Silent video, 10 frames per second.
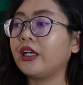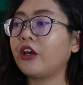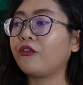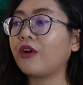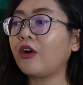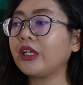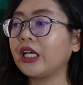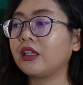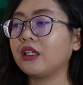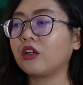they found
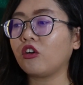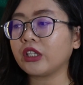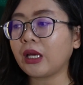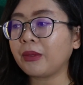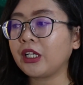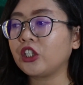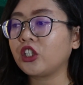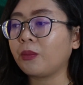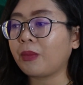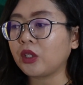that the
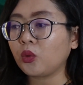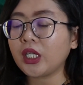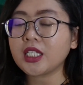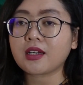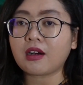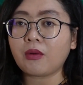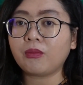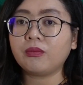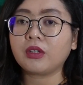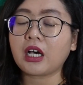contamination pathways
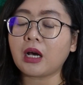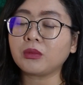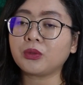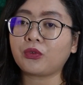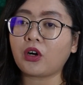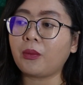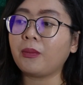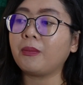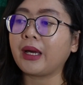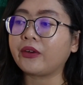comes from
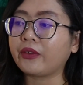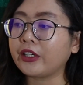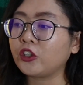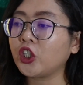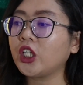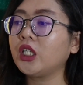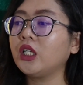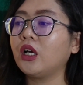migration,